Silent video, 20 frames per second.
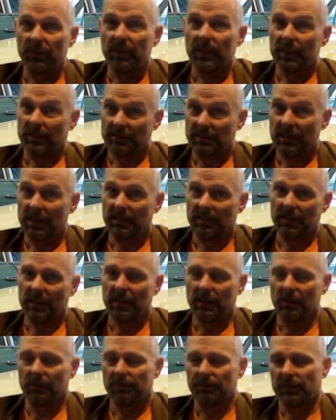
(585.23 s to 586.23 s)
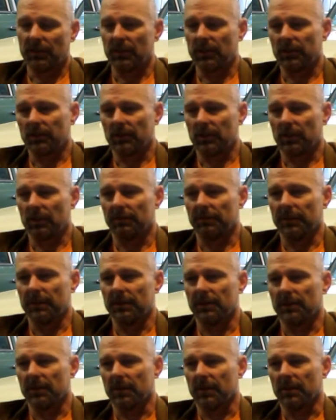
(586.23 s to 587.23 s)
that say thank you for your
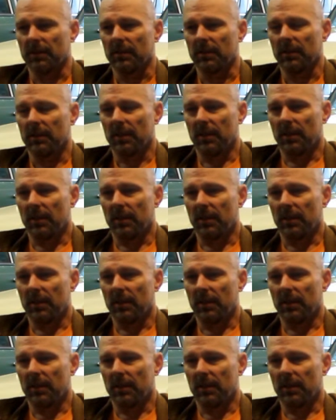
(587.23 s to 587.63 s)
service, and